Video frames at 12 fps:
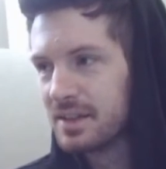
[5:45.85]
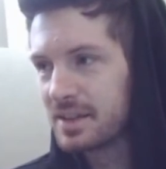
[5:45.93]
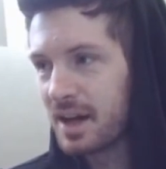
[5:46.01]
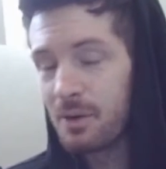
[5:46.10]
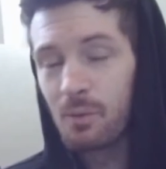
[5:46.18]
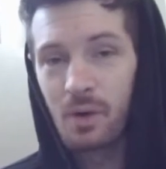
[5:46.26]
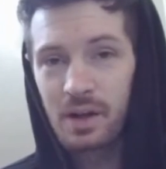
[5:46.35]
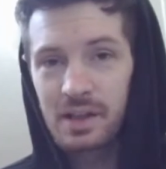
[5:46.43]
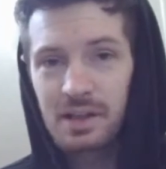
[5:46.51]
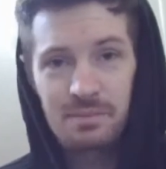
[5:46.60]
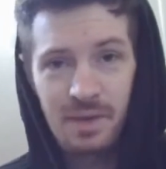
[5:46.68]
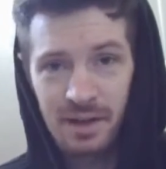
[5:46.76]
Like, I want to
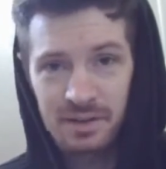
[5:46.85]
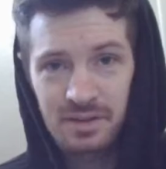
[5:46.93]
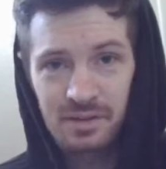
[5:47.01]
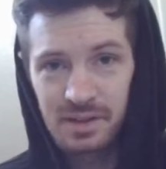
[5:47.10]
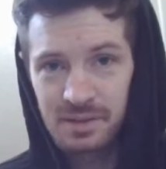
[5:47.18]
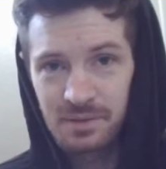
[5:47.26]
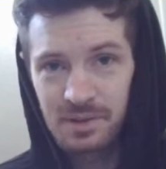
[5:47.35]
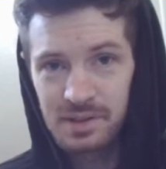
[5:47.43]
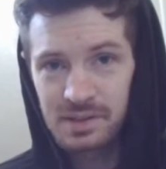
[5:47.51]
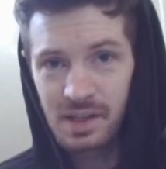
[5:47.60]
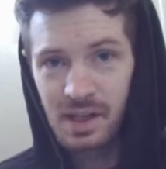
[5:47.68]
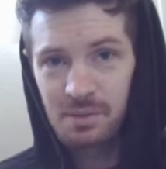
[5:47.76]
get Master League for
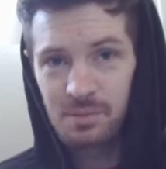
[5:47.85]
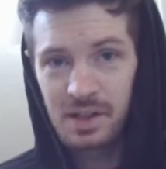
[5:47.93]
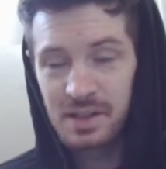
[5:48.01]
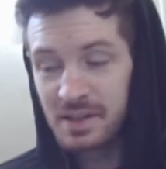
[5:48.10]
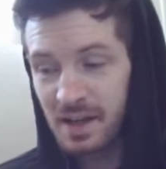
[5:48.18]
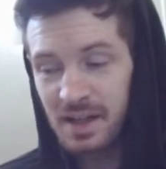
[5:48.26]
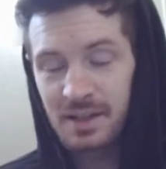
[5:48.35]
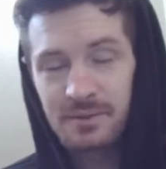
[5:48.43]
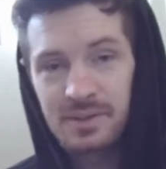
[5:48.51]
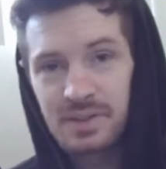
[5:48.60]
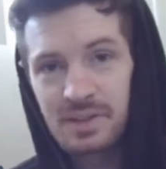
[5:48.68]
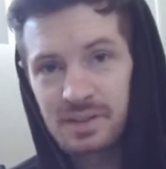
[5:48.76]
this game, but not if
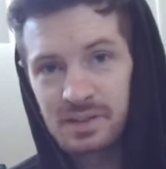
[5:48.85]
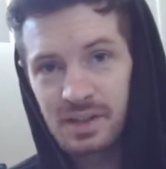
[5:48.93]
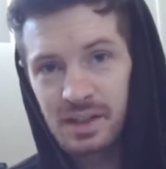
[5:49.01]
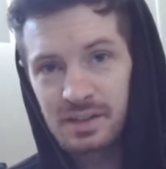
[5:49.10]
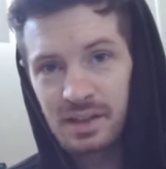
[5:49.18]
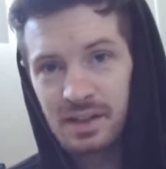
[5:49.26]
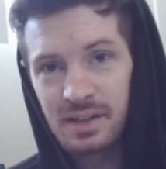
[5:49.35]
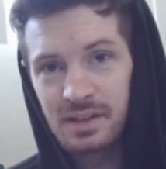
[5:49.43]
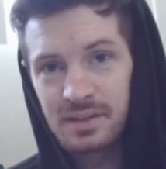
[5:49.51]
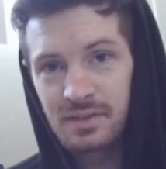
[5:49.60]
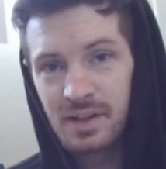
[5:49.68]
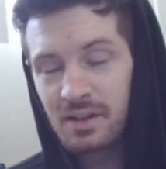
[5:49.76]
it's in the state that it
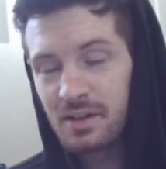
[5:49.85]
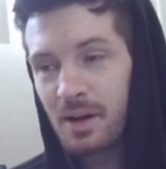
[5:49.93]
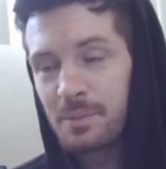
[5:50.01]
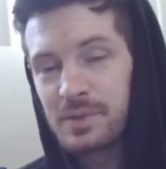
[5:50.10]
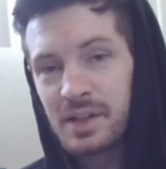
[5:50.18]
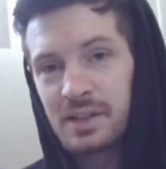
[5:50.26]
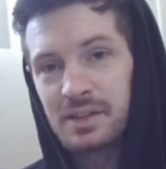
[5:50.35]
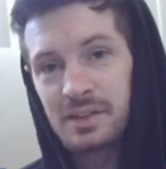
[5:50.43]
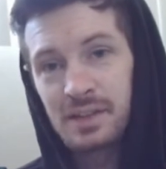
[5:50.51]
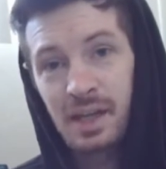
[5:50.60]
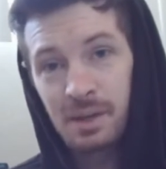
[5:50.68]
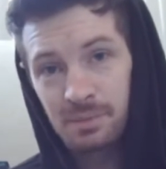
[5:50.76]
is. If they don't update
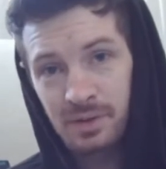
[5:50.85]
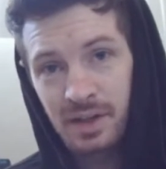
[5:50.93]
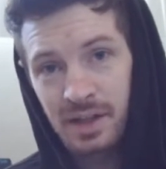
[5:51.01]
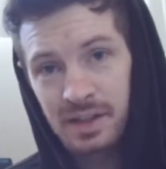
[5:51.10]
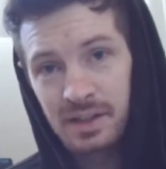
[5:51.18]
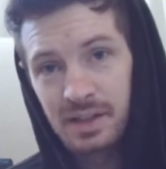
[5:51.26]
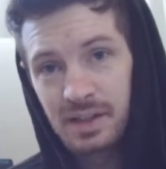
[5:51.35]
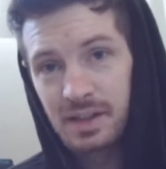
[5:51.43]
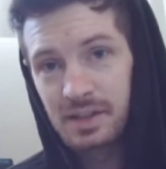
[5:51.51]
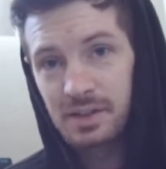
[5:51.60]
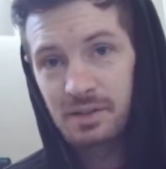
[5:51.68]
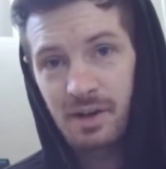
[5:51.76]
the gameplay,
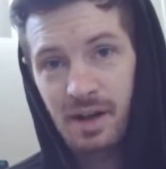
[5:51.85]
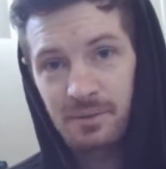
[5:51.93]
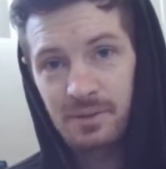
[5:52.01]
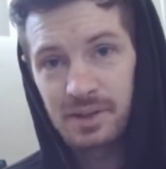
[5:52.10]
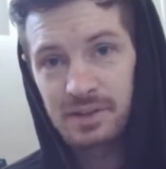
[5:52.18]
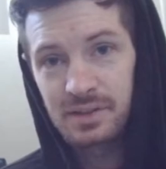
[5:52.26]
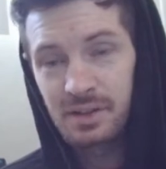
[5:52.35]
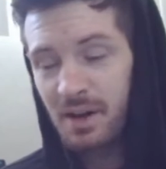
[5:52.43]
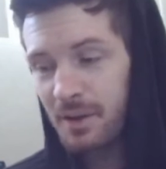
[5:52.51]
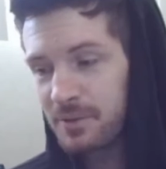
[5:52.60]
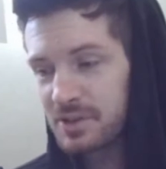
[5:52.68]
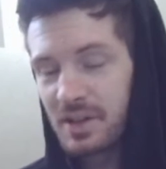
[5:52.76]
the graphics
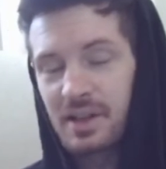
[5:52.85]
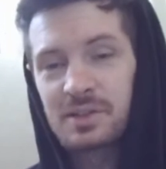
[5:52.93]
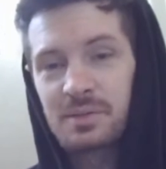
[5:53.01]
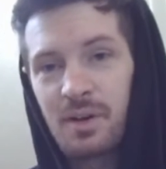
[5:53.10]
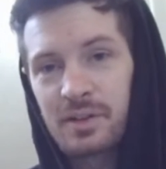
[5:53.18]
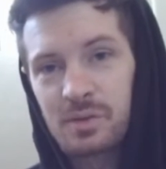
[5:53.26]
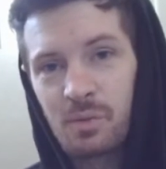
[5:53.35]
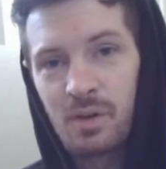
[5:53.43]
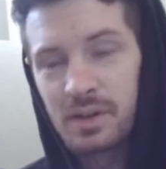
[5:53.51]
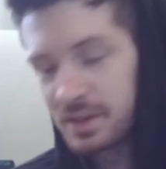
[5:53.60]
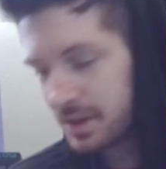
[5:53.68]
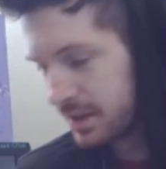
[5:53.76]
on Xbox
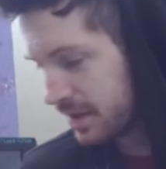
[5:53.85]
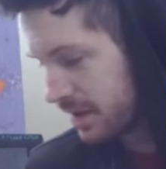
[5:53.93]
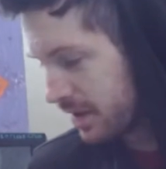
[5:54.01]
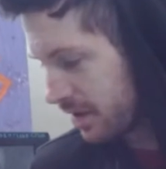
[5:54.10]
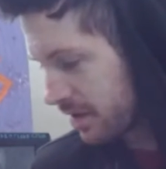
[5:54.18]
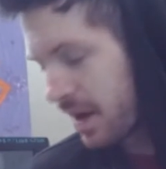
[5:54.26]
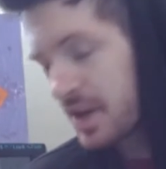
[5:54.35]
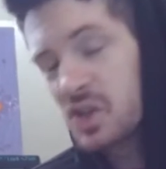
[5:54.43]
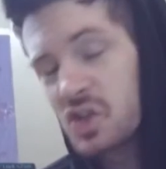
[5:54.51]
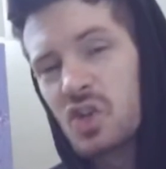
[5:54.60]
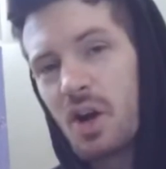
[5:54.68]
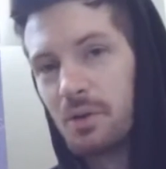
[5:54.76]
One are a
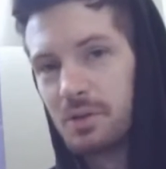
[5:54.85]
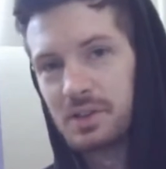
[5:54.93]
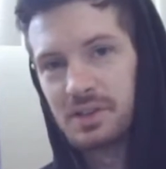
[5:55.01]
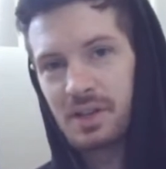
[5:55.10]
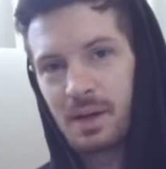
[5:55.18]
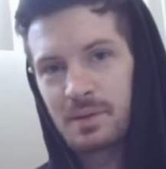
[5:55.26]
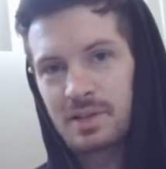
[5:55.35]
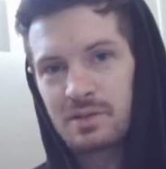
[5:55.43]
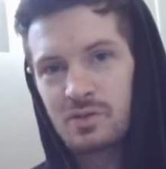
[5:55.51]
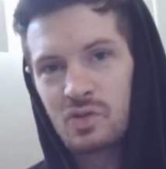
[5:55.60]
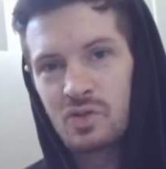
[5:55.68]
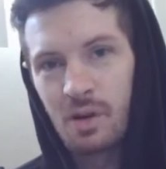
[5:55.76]
joke,
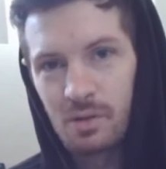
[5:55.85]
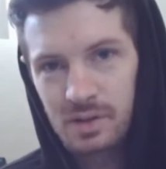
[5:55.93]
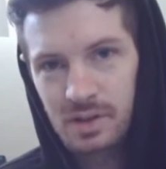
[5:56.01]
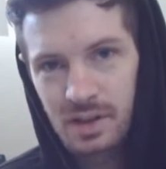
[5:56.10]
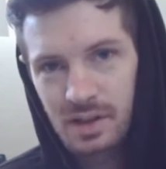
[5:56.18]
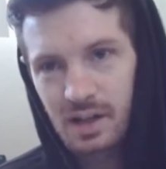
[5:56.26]
absolute joke.